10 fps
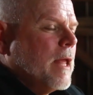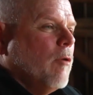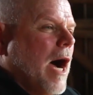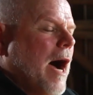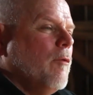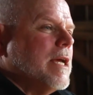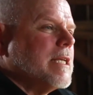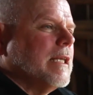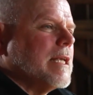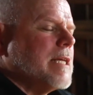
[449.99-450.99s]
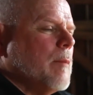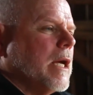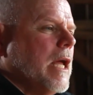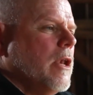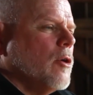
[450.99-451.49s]
Well, how is it that
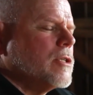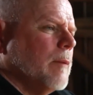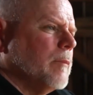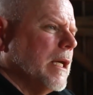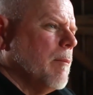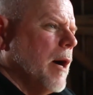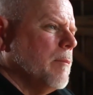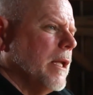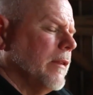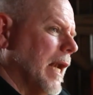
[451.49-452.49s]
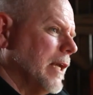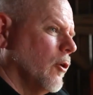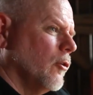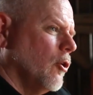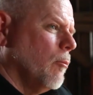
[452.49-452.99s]
someone can know something about me that I
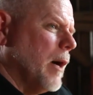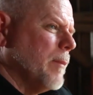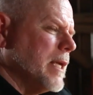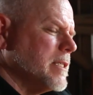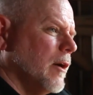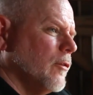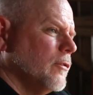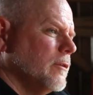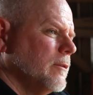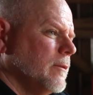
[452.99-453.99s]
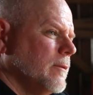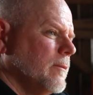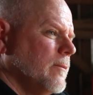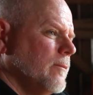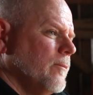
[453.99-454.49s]
don't know about myself?
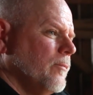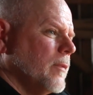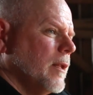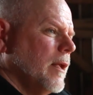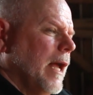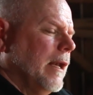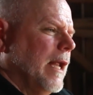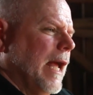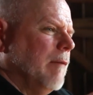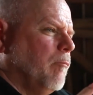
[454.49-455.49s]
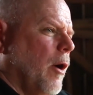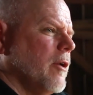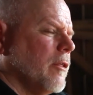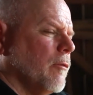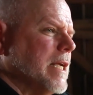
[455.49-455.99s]
And
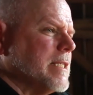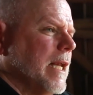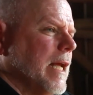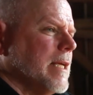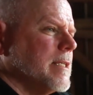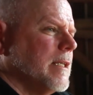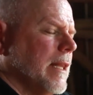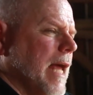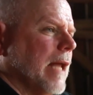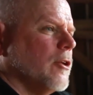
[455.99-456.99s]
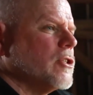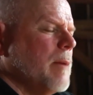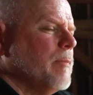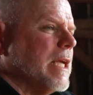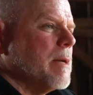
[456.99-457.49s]
part of the reason is to that, there's
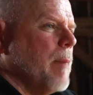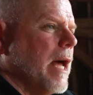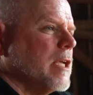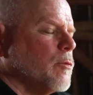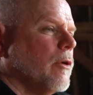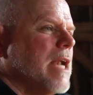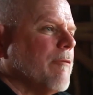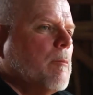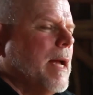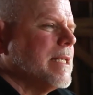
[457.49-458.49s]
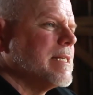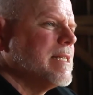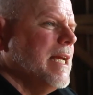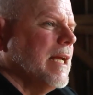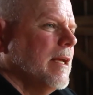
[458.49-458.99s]
some things about us we're never meant to
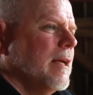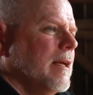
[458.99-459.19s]
see.